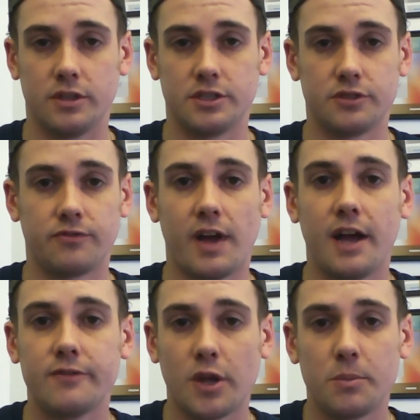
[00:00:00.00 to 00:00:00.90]
This is
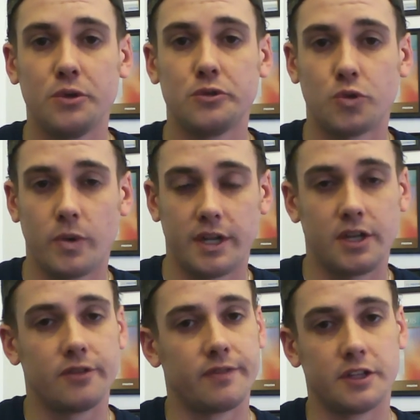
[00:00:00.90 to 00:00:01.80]
5W20
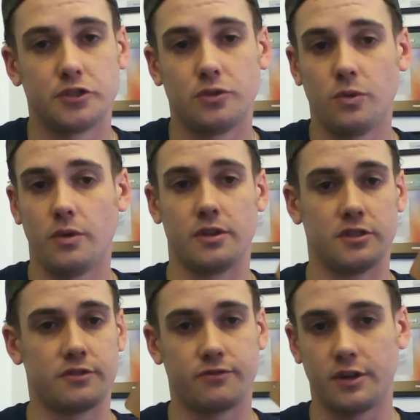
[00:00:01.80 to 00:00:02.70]
conventional oil.
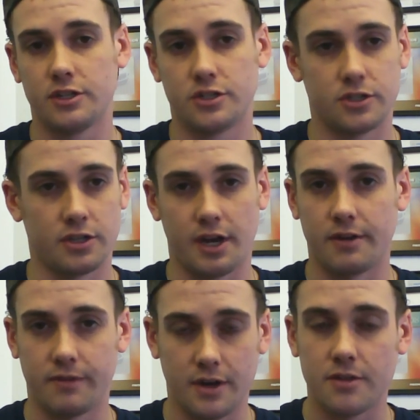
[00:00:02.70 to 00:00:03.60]
It's fresh out
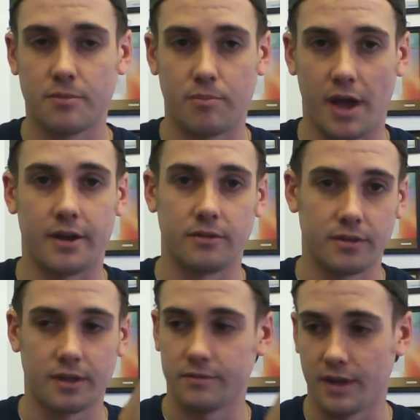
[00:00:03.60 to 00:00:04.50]
of another bottle
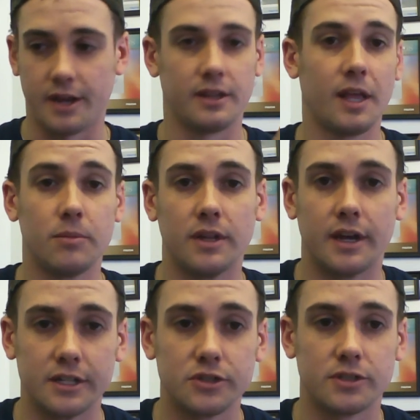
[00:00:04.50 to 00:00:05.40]
that had a label
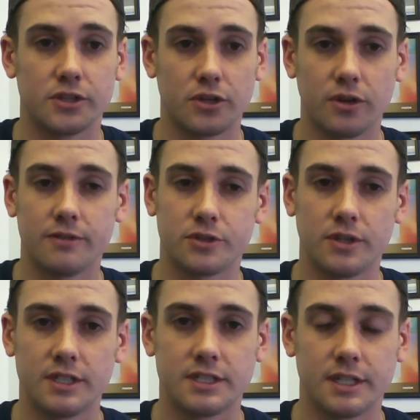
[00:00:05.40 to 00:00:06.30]
on it, so I took it off so
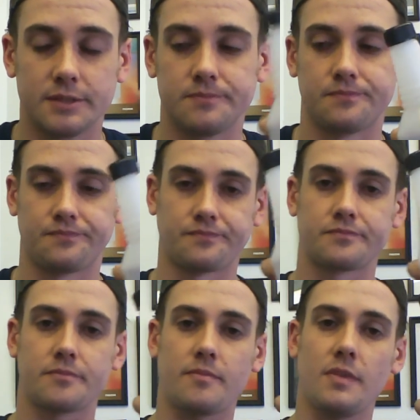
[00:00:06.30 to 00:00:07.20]
you could see it.
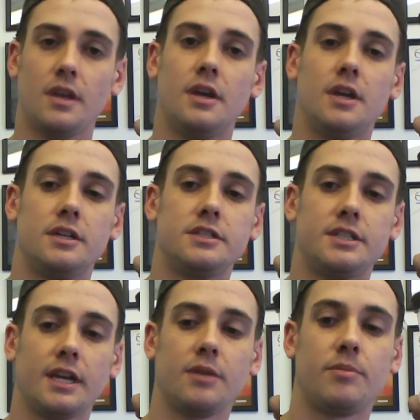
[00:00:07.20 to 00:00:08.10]
The
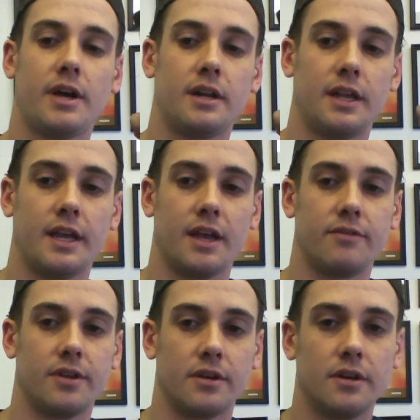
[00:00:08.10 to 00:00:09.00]
second bottle I
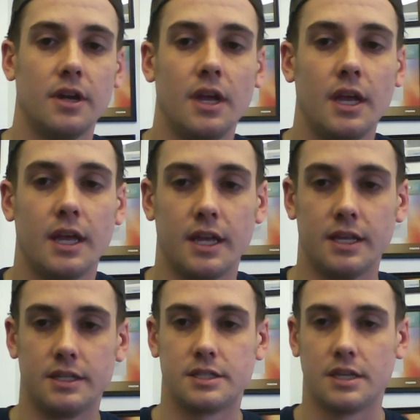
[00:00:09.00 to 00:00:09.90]
have here
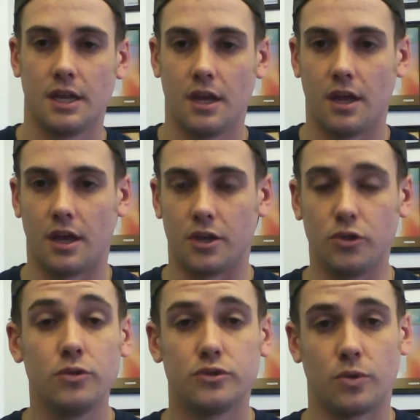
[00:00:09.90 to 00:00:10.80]
is
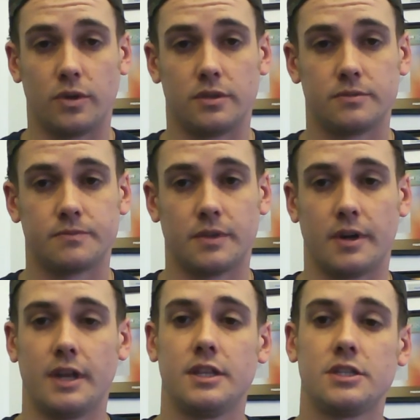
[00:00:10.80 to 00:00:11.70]
used oil. All
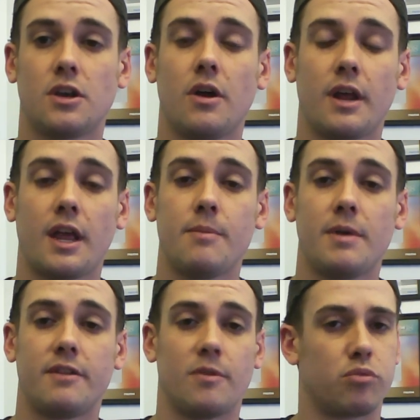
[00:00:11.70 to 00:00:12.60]
right, this car came
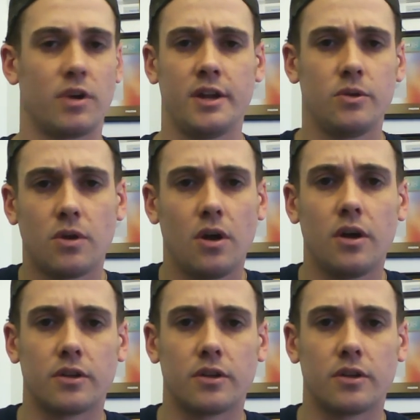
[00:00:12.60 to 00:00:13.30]
out of a brand new car.